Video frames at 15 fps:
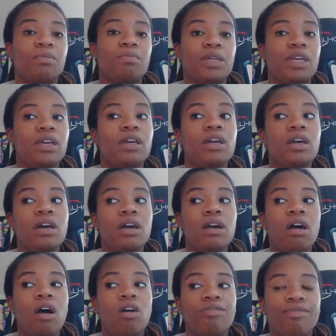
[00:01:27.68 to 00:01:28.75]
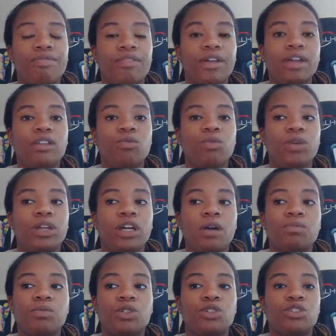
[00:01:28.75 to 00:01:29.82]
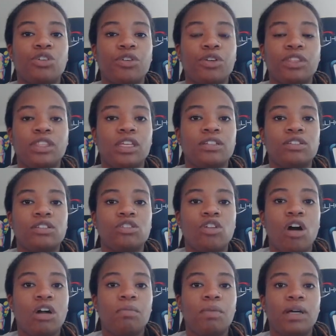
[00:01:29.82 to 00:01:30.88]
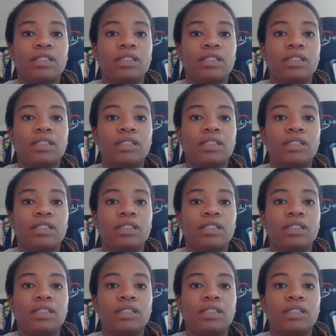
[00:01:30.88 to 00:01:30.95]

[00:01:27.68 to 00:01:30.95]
be afraid when it comes to certain things to talk about